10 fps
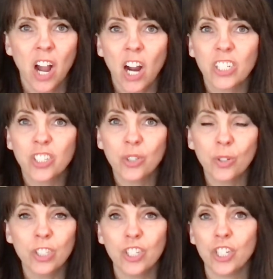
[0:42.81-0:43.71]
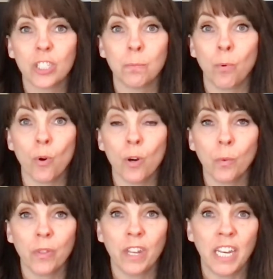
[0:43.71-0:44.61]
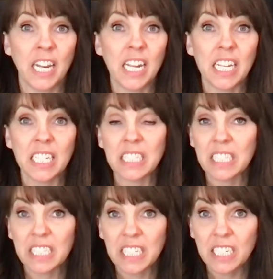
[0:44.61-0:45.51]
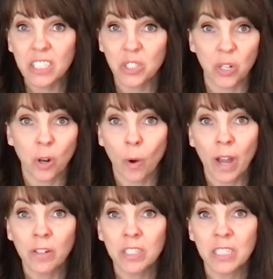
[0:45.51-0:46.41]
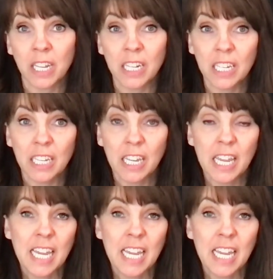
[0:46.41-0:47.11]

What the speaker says: Are students just born with an innate instinct to know how to study?